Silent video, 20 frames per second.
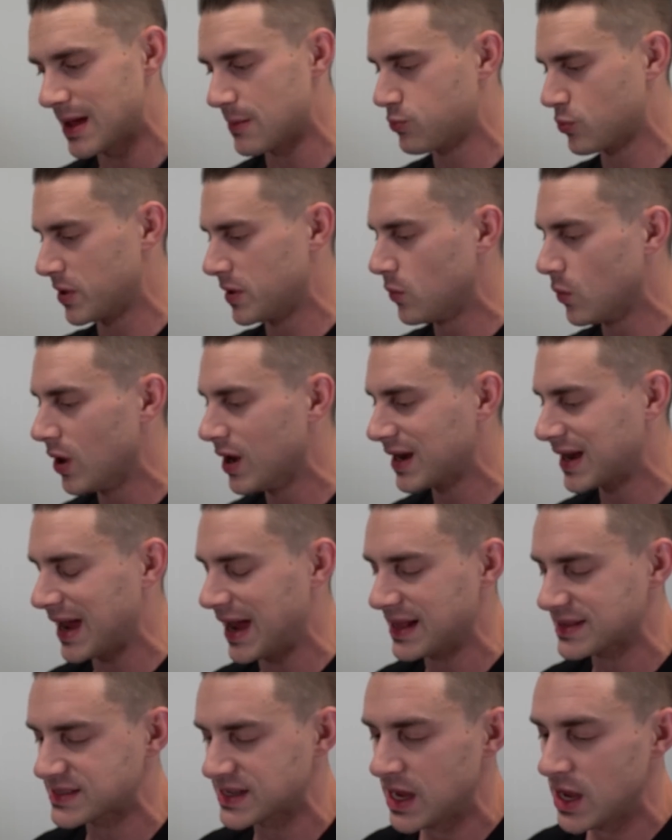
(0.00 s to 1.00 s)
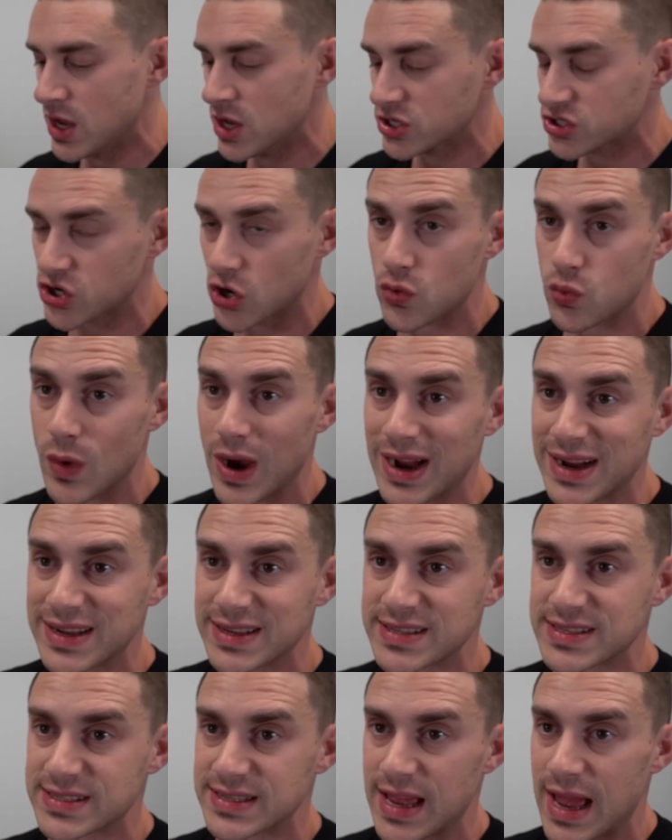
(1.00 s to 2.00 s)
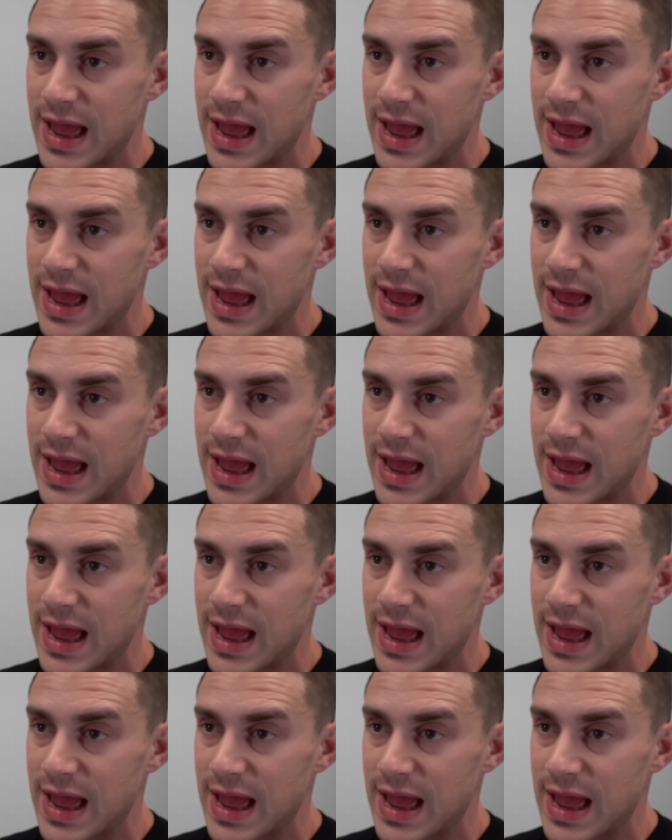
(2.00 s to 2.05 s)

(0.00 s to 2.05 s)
their pre-workouts. So Ruckus,